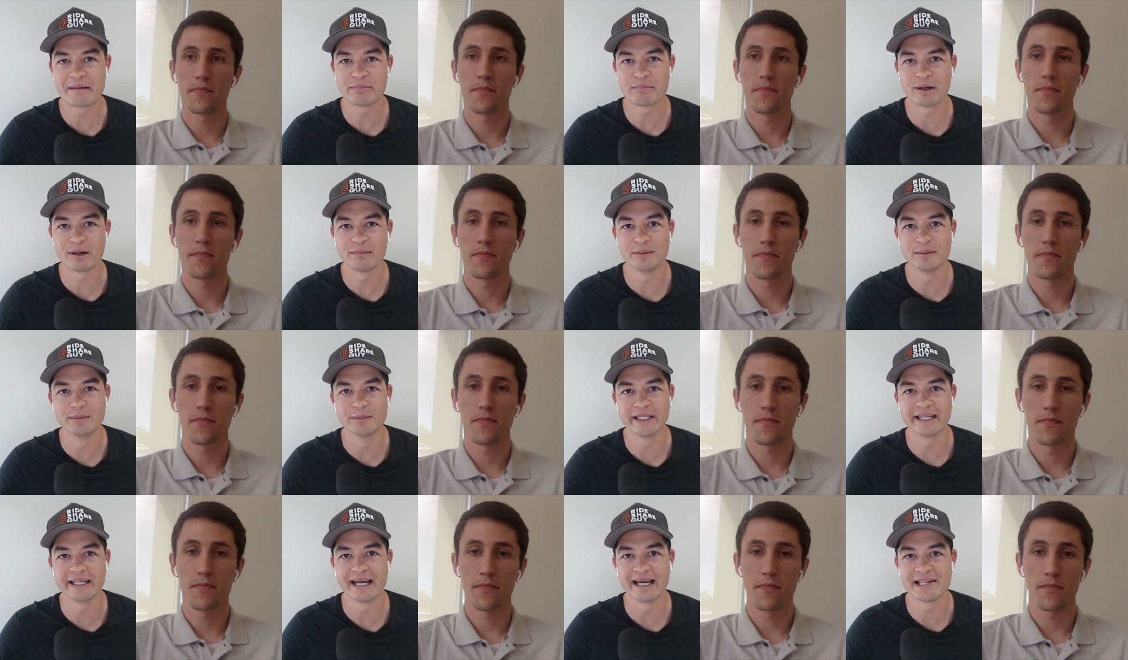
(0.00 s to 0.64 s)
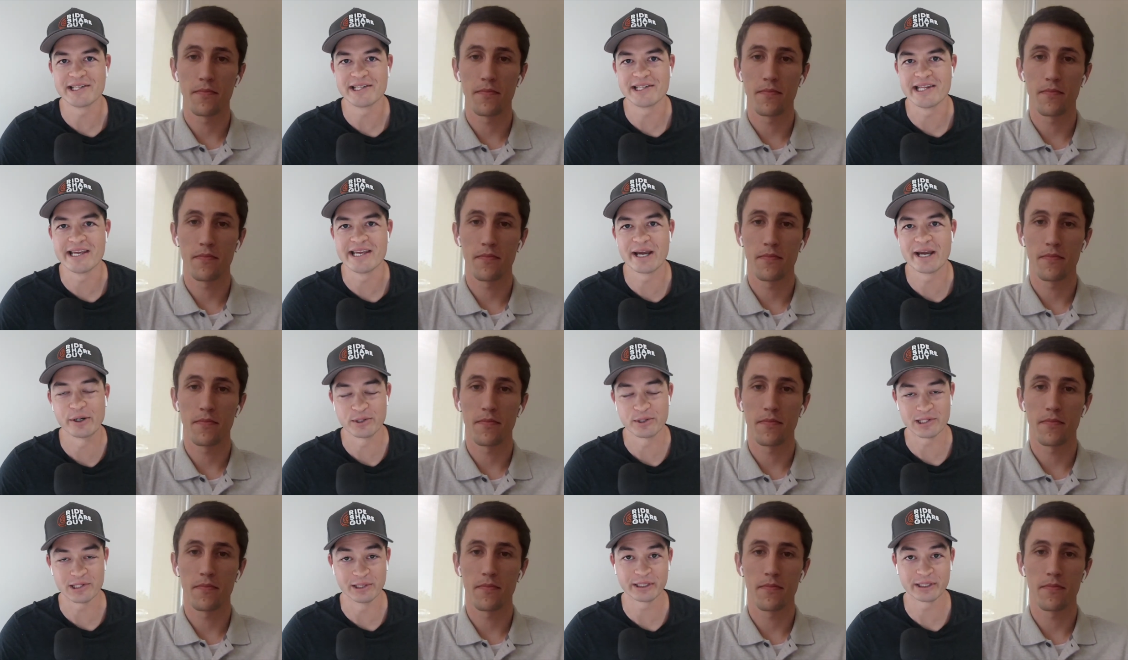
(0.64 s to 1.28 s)
Speaker 1: probably, as the
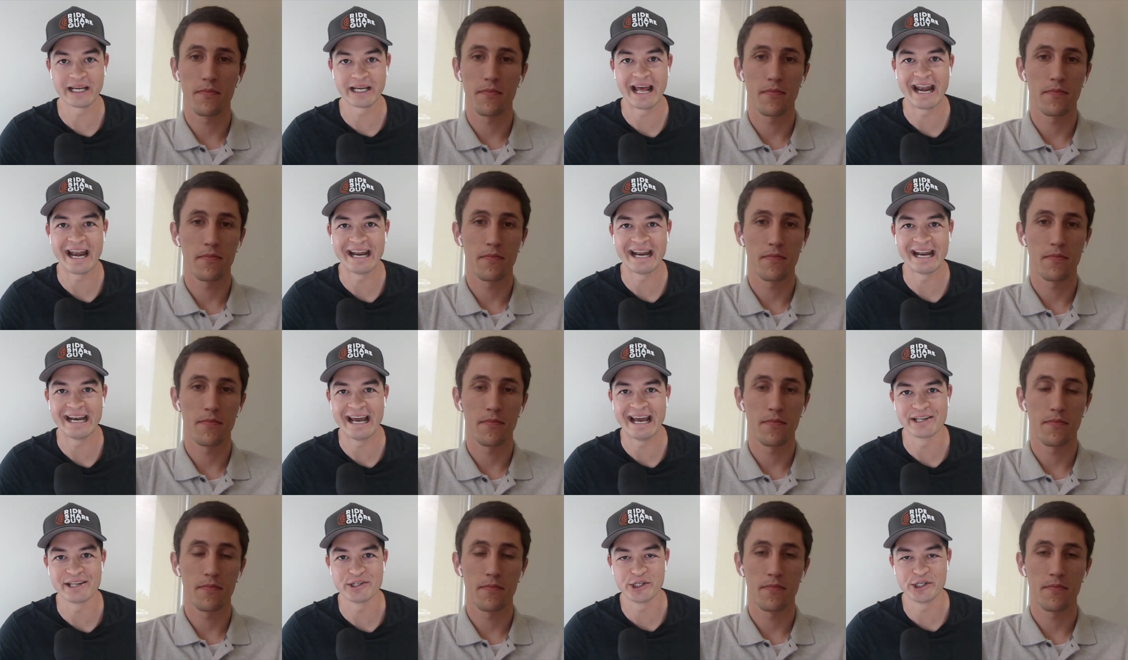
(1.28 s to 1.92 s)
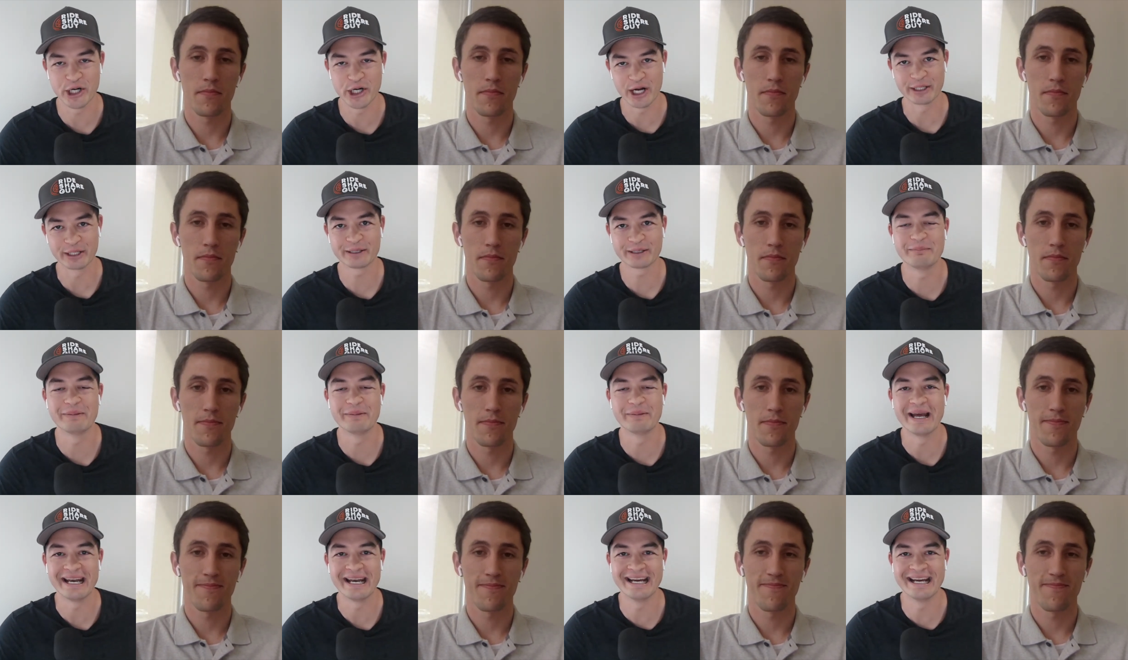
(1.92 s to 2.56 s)
host, look at it as junk,
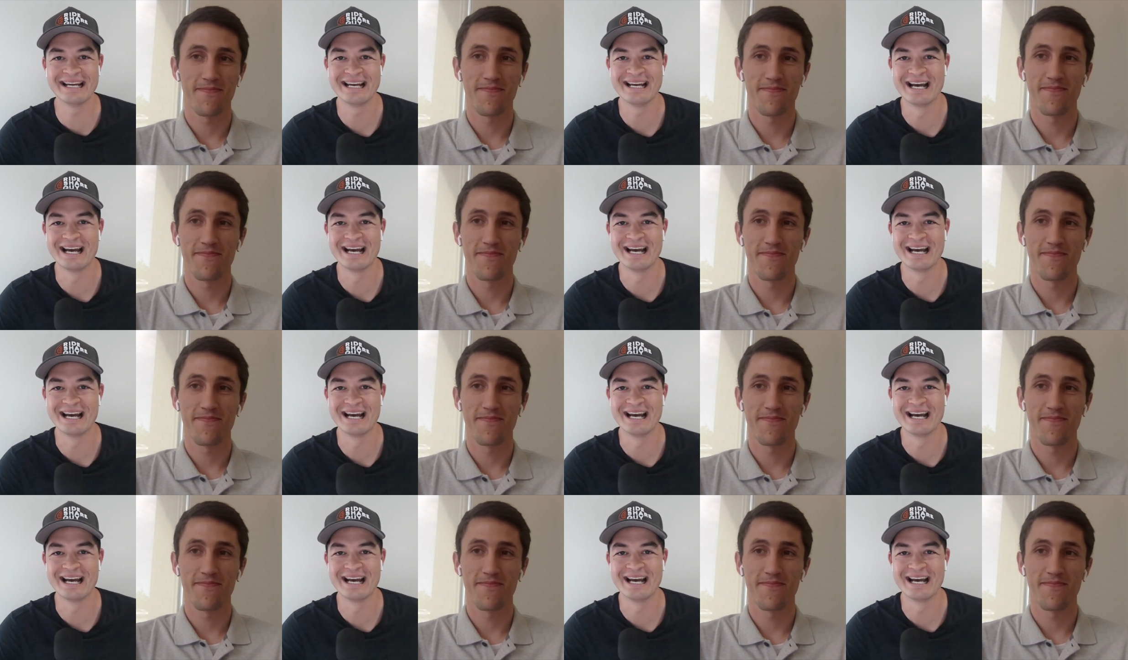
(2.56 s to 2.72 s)
but